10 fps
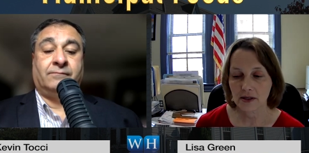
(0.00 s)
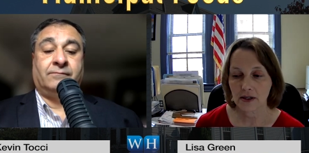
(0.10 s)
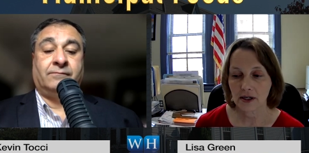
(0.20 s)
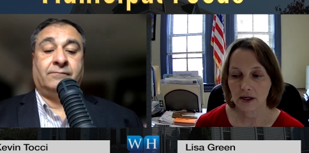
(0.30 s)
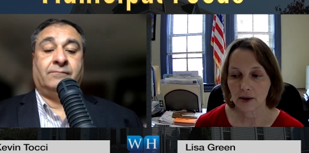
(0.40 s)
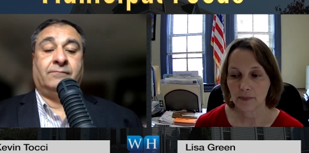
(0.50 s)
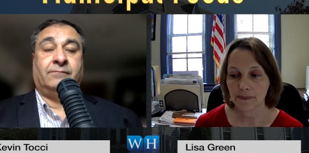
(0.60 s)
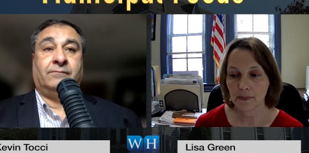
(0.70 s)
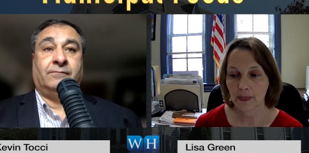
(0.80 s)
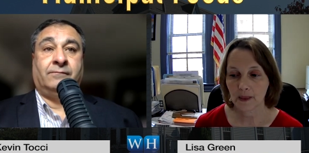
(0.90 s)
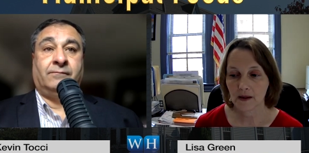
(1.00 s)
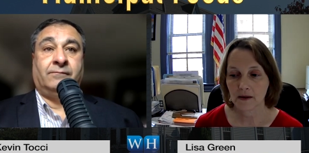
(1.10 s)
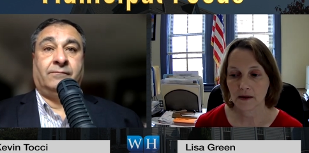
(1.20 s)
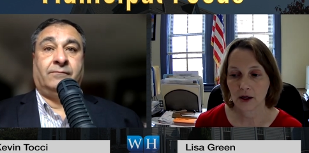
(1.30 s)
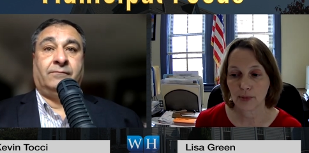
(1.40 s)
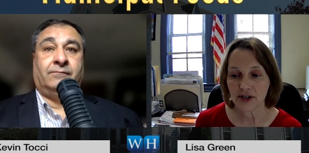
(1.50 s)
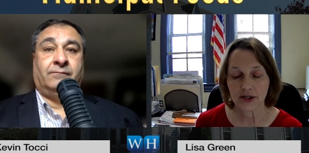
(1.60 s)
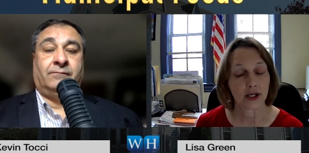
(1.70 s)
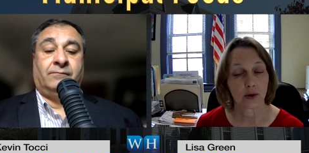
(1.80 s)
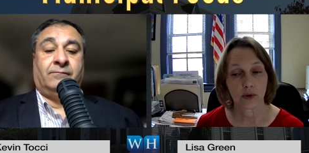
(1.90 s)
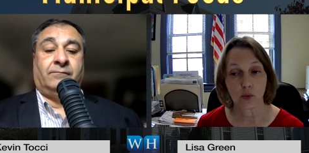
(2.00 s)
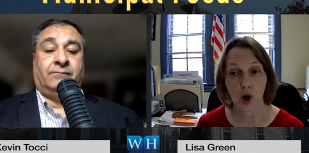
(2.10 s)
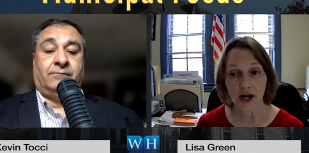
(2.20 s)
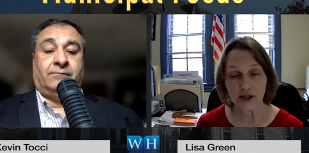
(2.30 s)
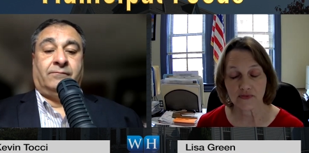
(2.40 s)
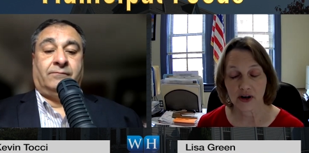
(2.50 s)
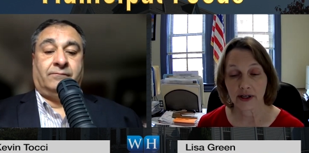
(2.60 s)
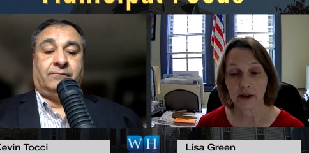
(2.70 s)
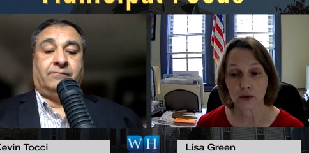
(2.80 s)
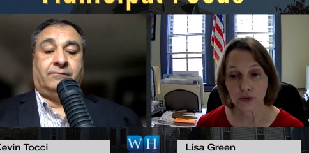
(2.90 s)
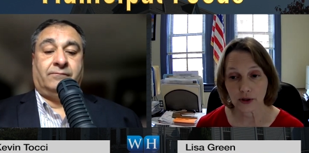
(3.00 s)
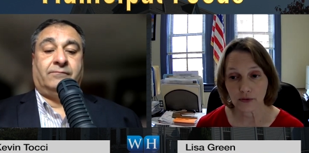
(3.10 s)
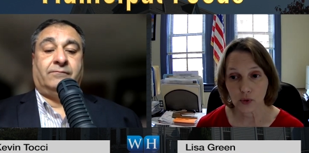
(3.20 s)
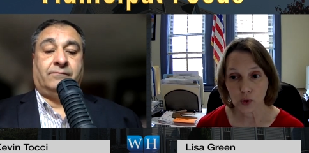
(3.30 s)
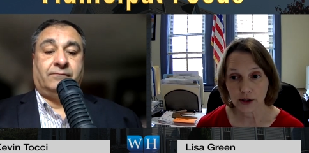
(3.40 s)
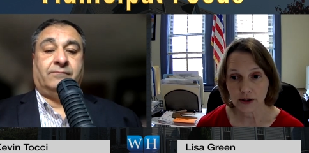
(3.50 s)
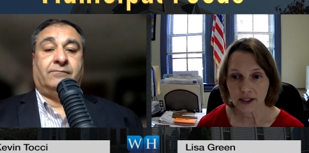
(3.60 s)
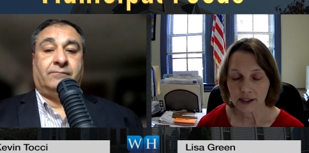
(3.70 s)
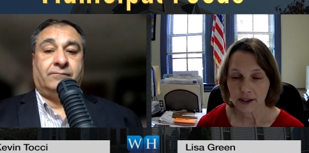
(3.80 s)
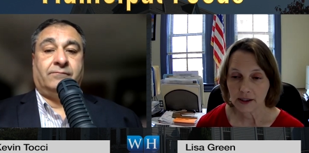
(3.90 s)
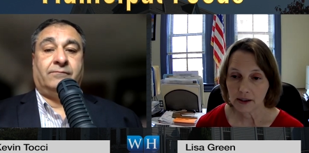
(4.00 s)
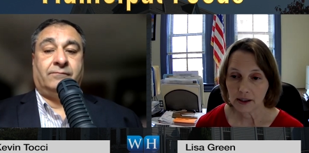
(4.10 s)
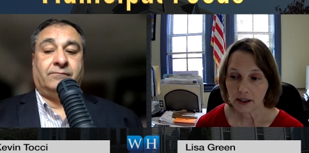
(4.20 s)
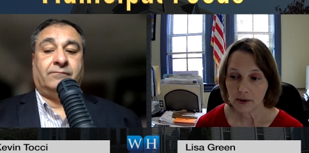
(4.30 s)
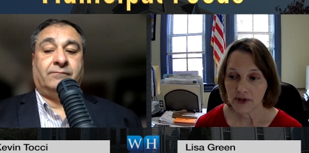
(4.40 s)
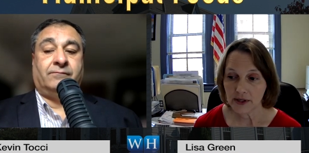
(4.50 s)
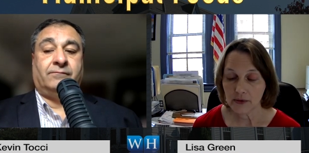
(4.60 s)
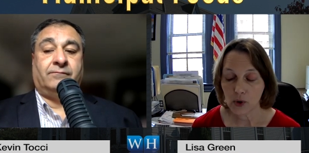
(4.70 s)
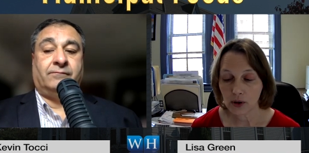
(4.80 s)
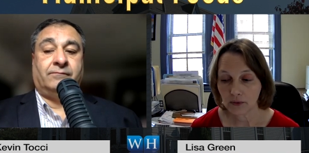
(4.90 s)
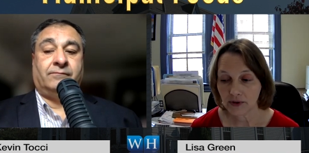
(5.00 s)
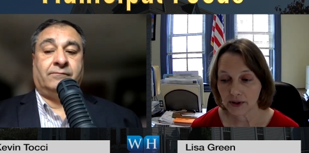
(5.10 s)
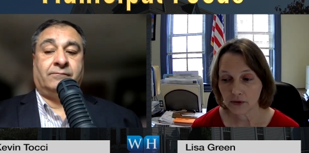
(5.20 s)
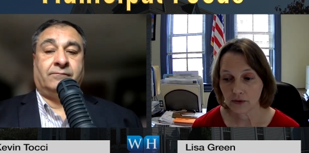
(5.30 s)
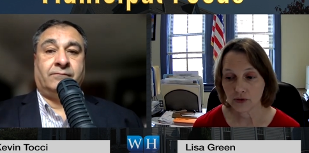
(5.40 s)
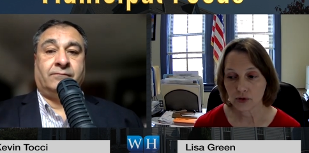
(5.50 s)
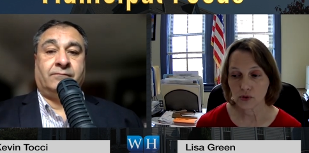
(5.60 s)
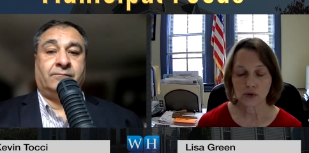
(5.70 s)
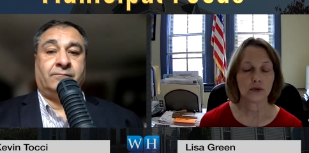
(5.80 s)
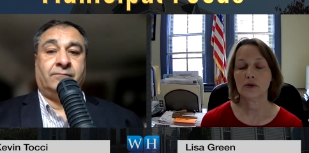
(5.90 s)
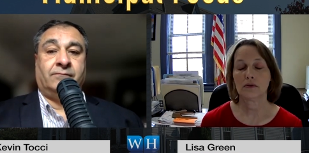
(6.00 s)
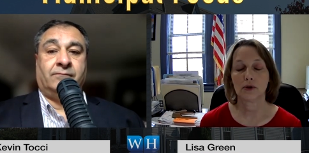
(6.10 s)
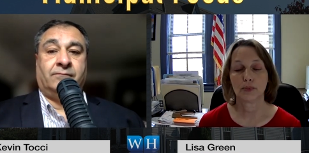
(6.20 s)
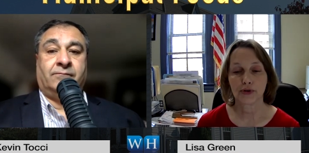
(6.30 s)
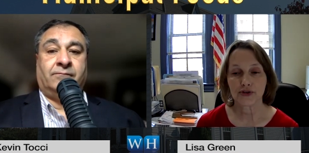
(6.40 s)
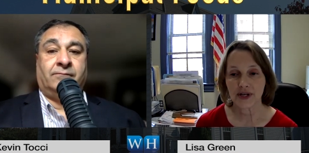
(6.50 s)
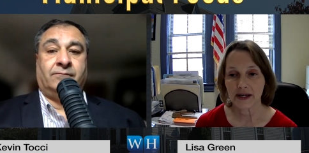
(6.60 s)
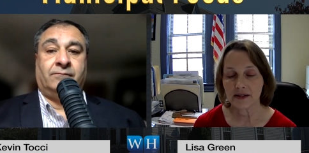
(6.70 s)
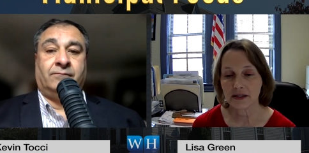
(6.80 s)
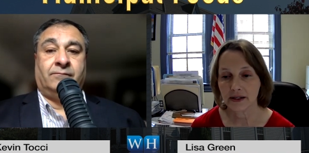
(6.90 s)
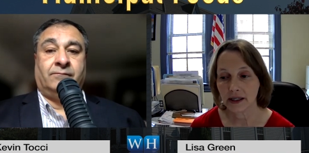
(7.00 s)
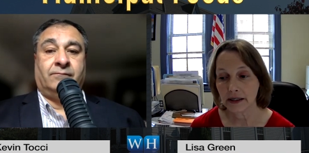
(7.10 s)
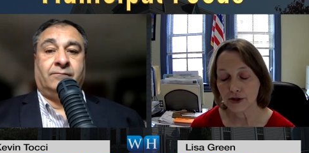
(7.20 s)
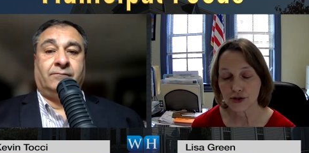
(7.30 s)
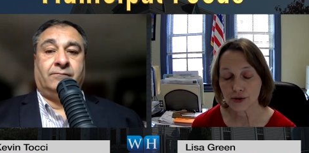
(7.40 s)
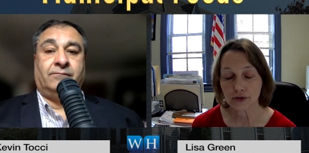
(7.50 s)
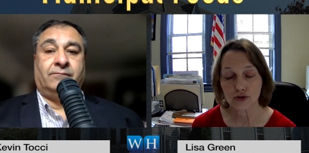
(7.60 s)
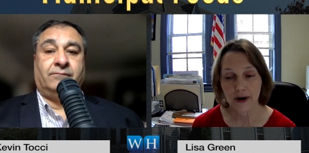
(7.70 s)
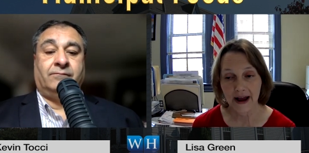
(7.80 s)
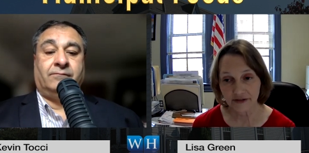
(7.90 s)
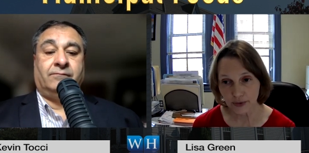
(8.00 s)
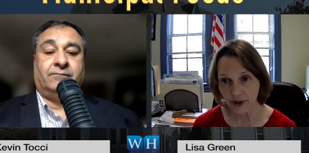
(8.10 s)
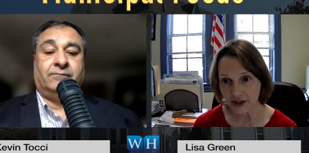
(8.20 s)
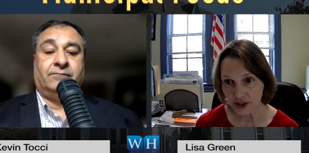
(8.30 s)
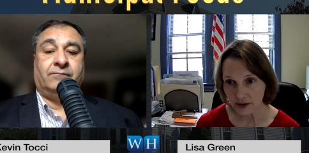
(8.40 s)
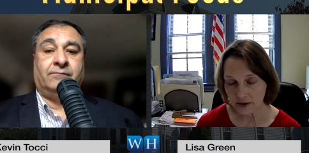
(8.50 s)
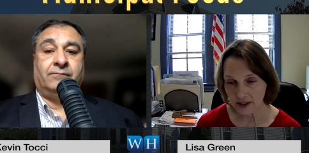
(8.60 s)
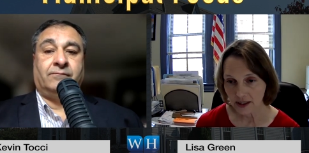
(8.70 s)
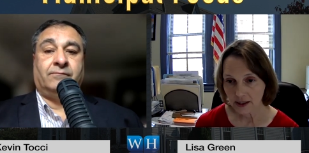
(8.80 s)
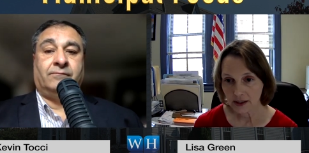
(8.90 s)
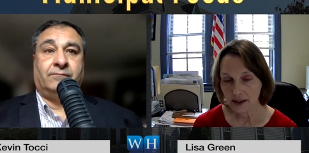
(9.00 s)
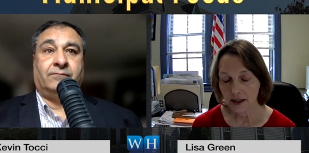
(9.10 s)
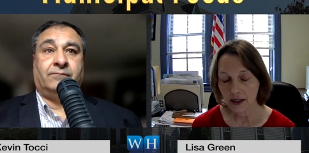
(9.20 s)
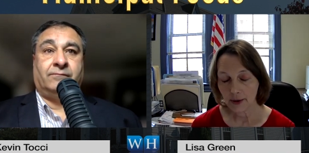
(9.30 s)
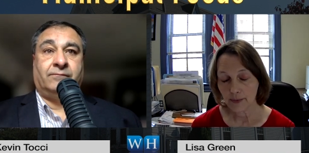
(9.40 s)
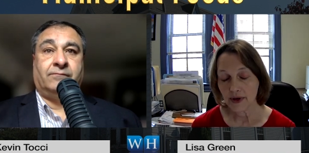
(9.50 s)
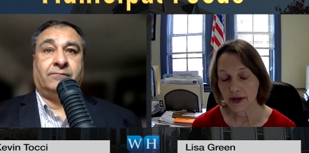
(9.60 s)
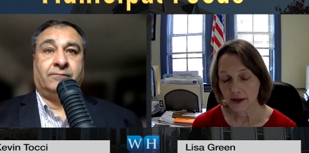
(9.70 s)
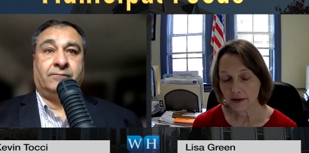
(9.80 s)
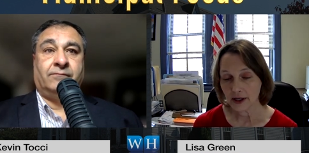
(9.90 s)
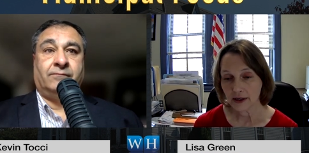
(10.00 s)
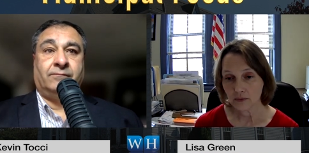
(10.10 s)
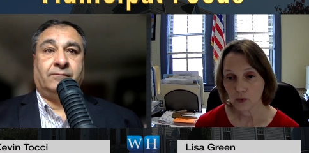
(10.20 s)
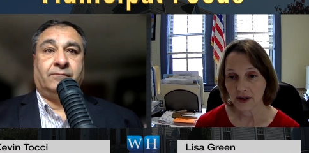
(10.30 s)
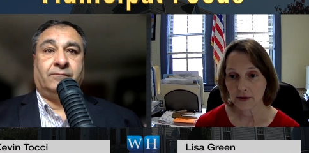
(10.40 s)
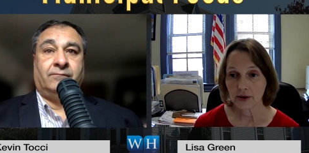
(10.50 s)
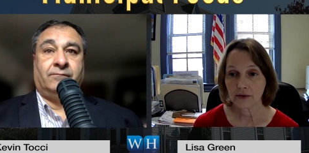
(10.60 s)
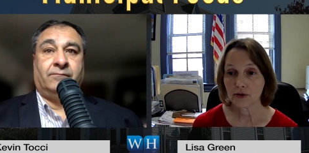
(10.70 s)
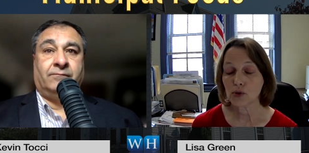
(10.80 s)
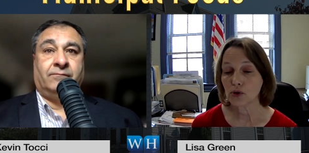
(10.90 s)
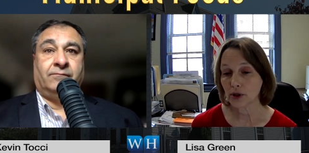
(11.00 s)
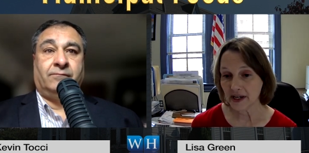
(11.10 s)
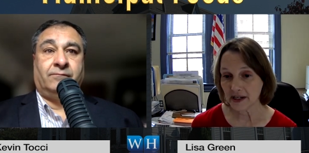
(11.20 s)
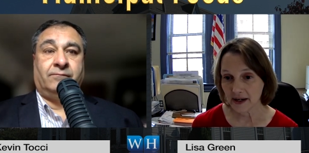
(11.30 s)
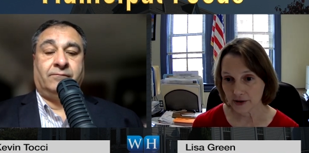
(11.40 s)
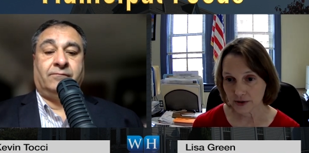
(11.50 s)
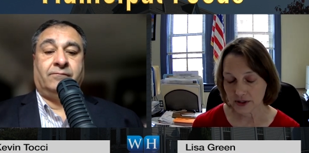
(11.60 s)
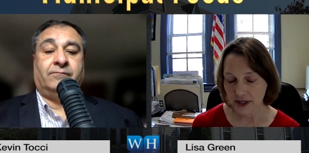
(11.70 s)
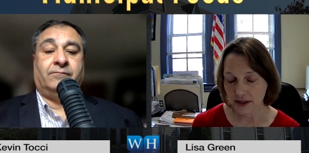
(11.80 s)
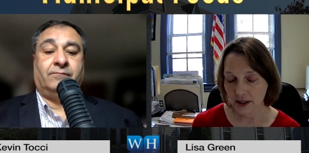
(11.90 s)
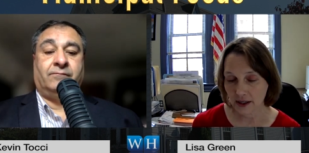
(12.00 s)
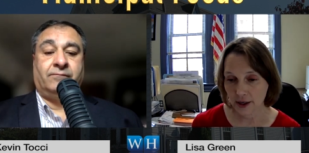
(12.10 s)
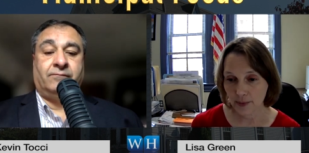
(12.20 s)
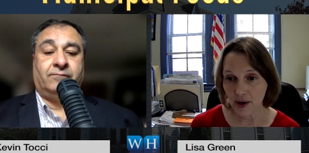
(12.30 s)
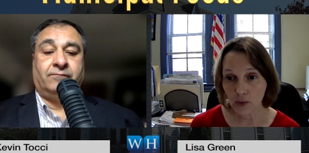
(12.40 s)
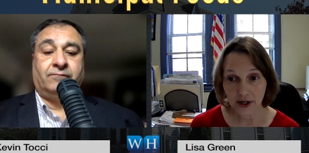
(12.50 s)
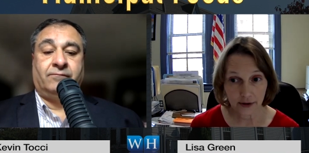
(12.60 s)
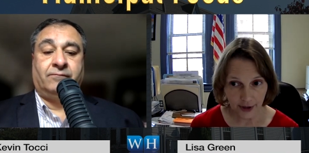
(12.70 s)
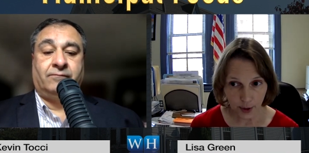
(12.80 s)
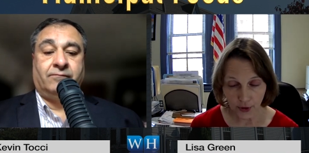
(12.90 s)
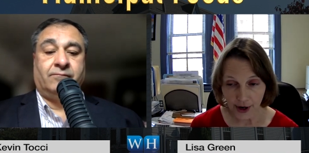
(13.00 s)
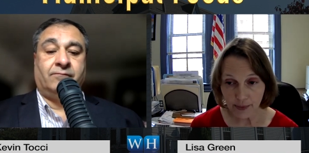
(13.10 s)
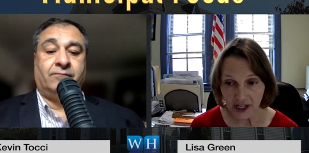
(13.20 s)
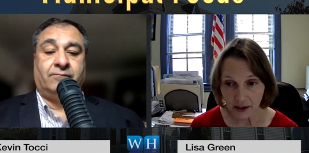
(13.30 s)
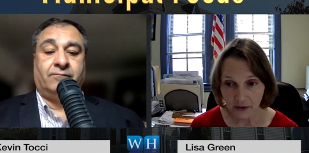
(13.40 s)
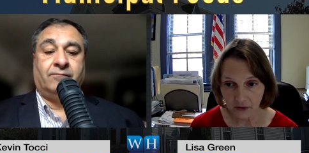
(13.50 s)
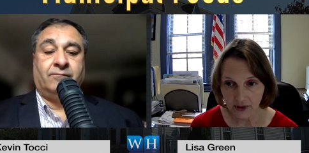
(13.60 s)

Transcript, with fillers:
Speaker 1: um, a budget that we watch very closely for. Um, they normal the, the school will present an initial draft budget um, at, at, one of their the school committee, I should say, um, at one of their February meetings,